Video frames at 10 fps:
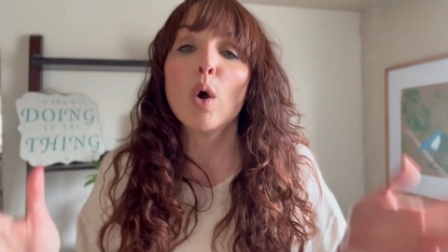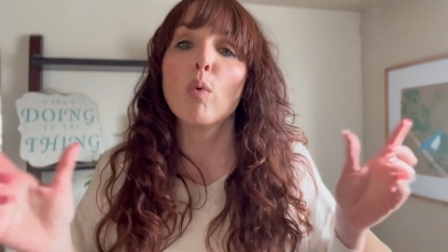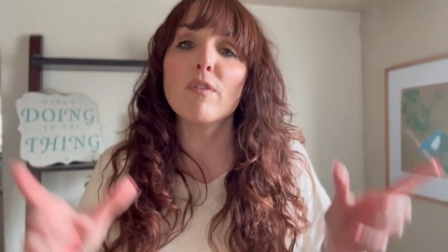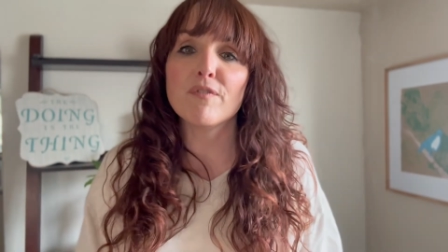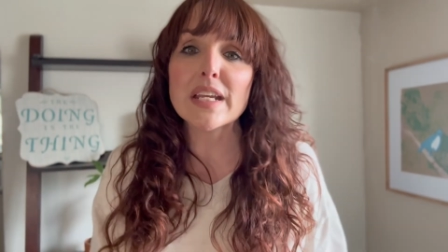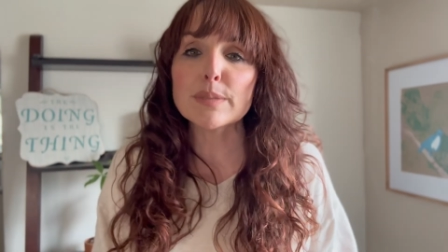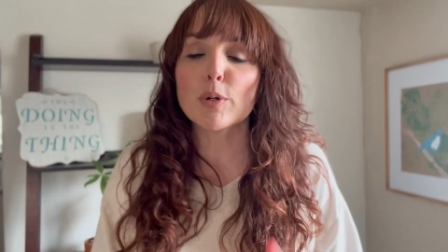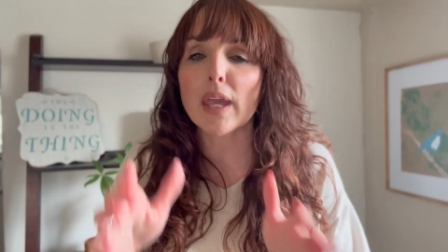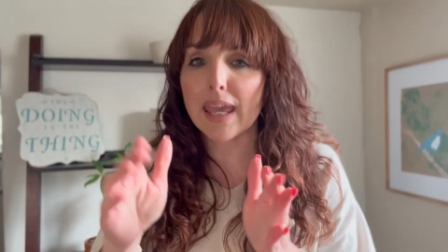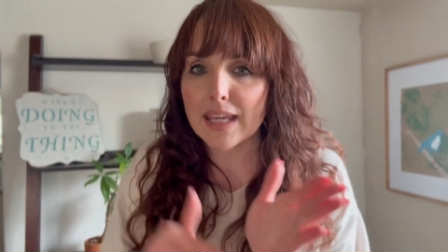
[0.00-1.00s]
Well,
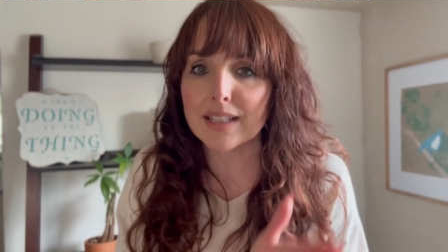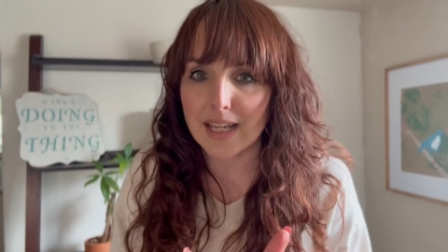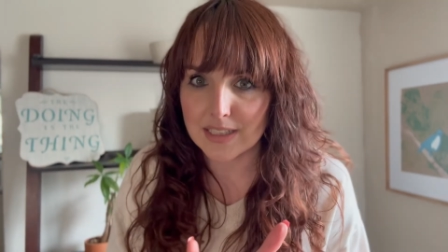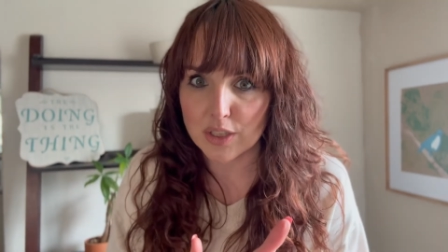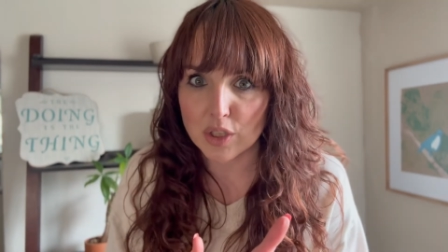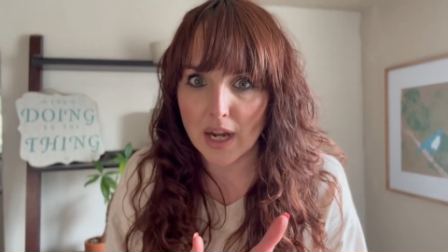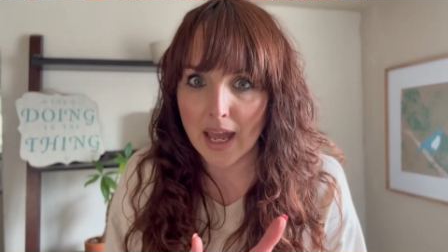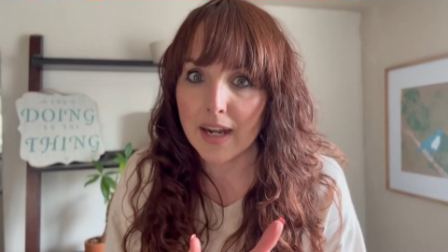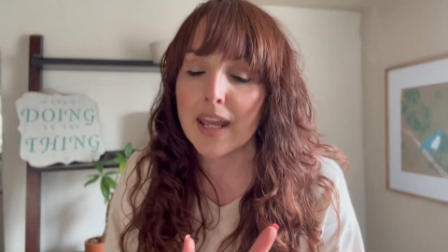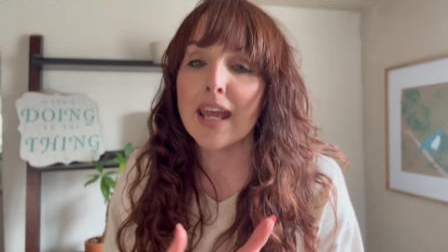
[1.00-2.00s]
Facebook analyzes your
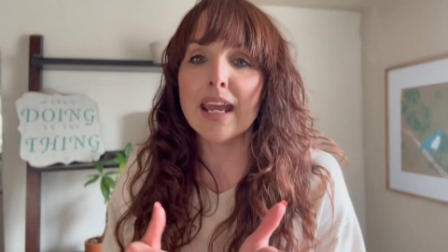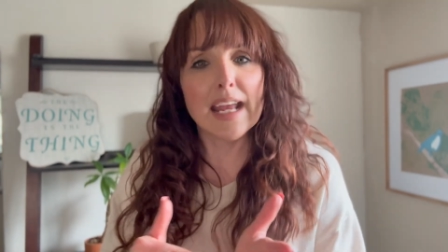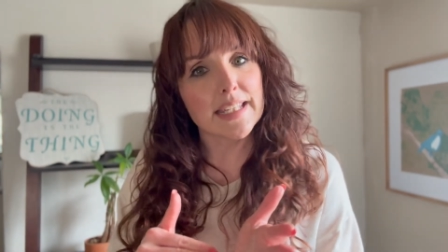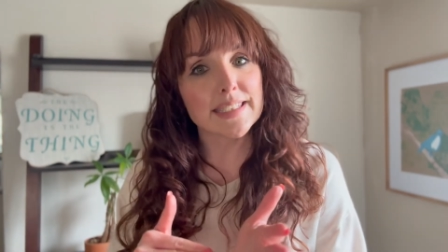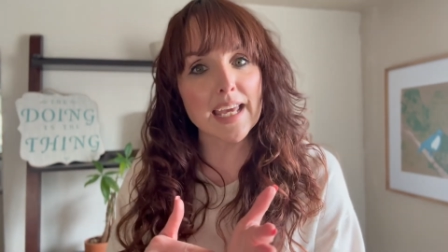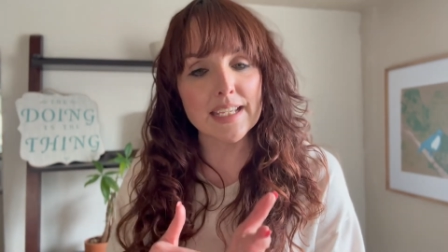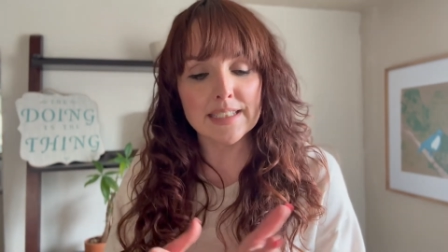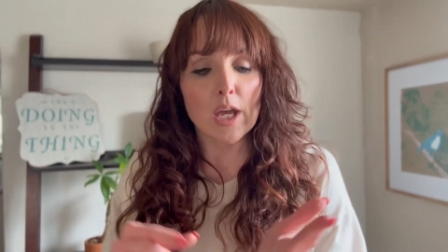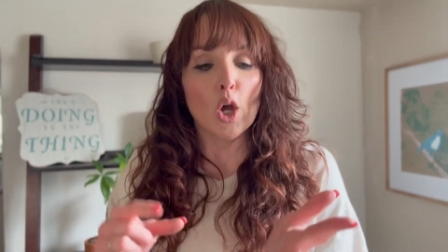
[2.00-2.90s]
ad. It says,